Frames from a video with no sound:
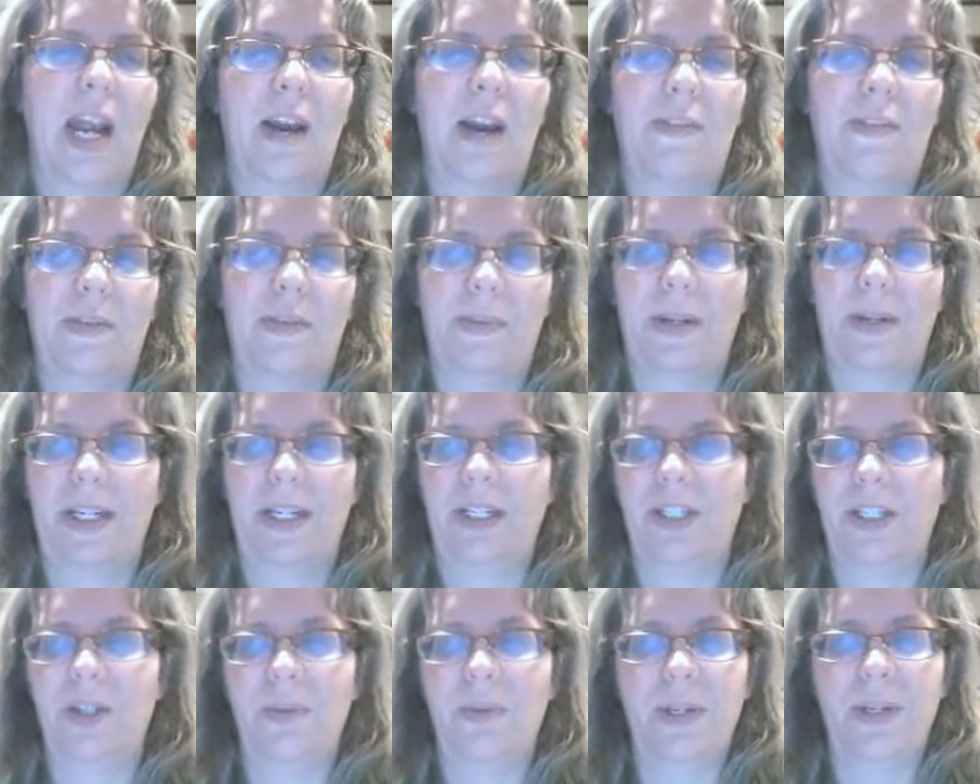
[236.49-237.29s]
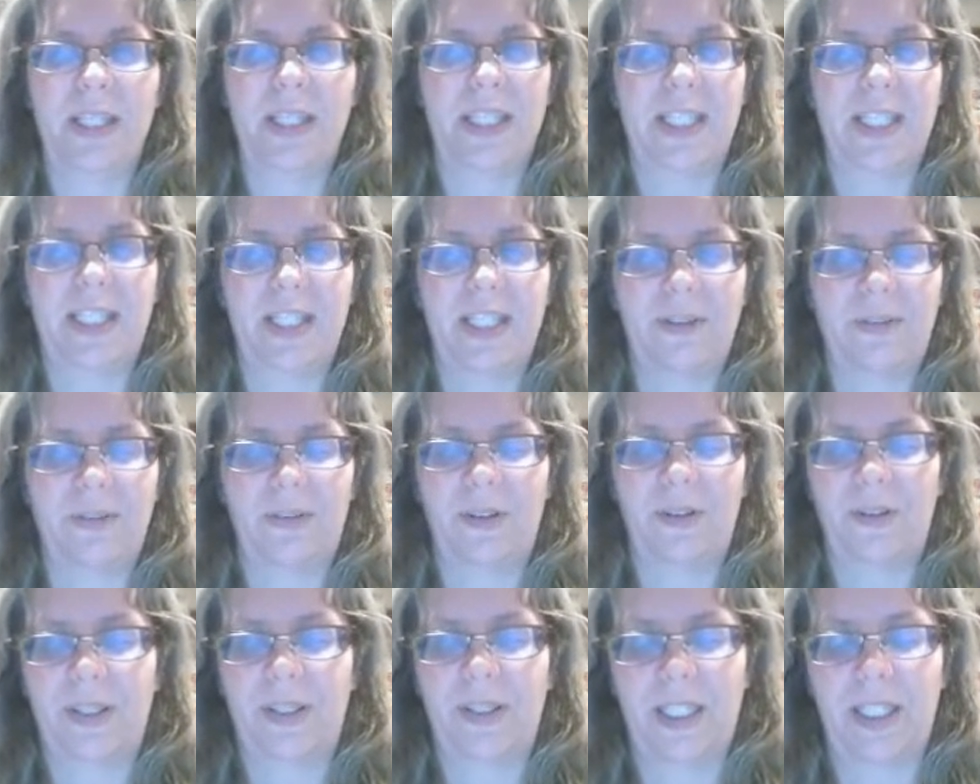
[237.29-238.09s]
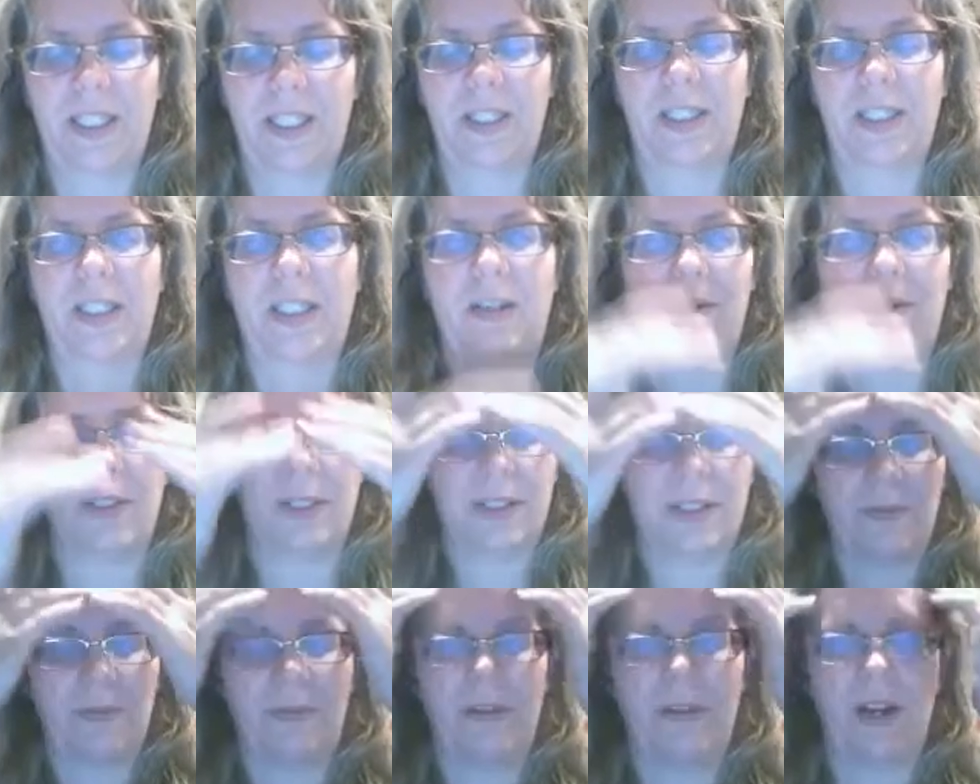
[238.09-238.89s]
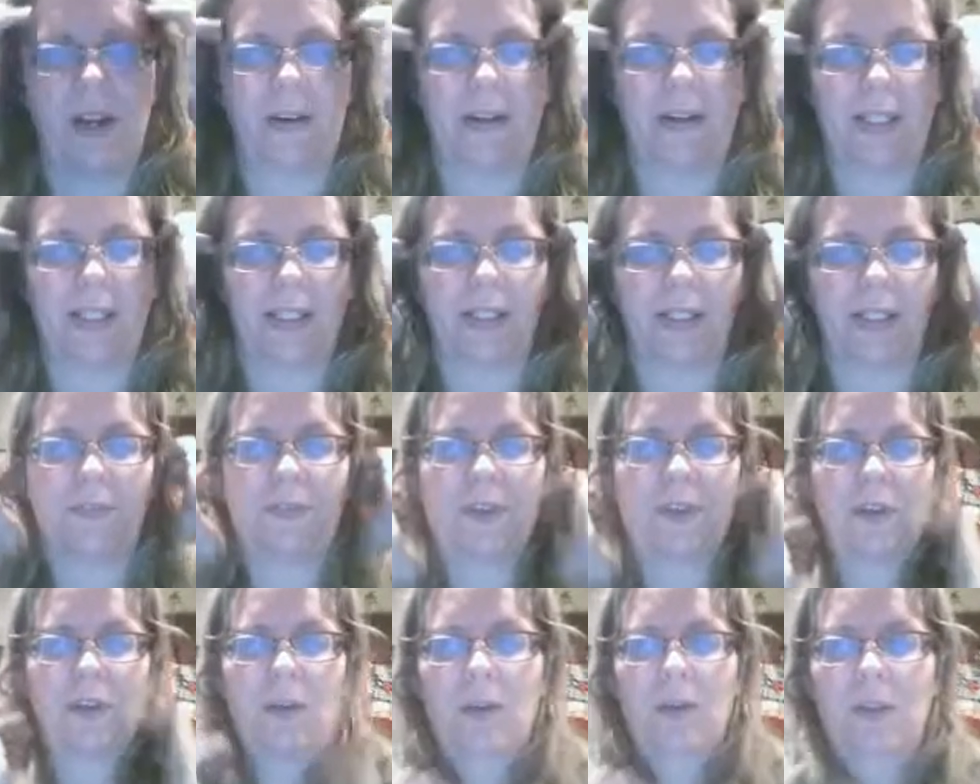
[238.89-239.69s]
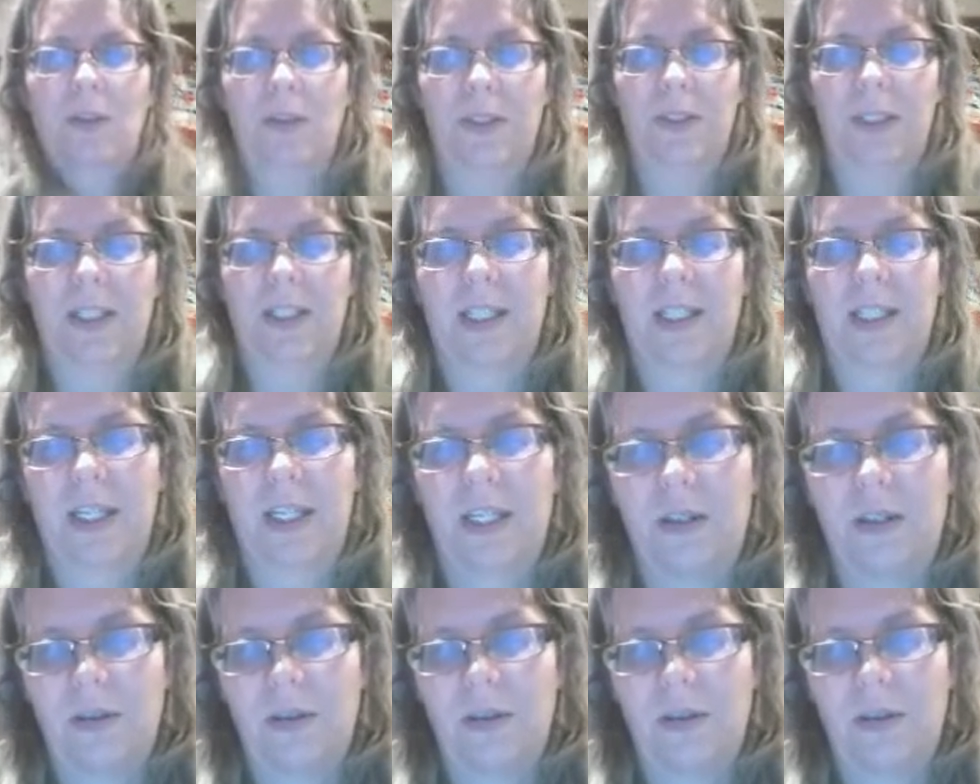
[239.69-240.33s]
Everybody's doing this differently, and so it's very difficult to get a